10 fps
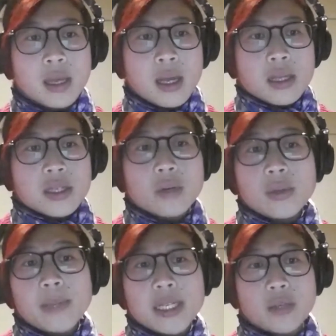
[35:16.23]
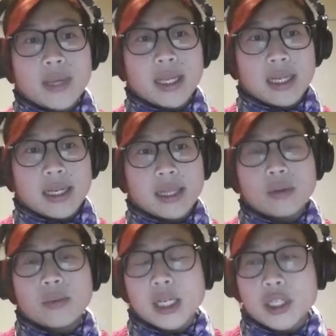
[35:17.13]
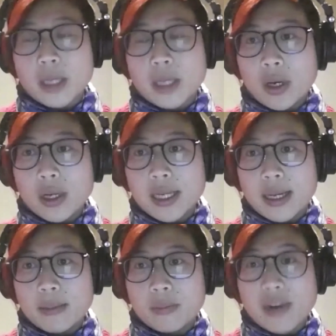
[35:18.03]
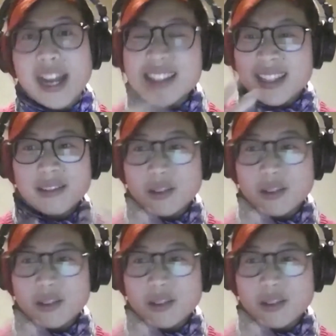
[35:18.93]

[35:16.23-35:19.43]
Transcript: So we'll be doing another workshop on writing,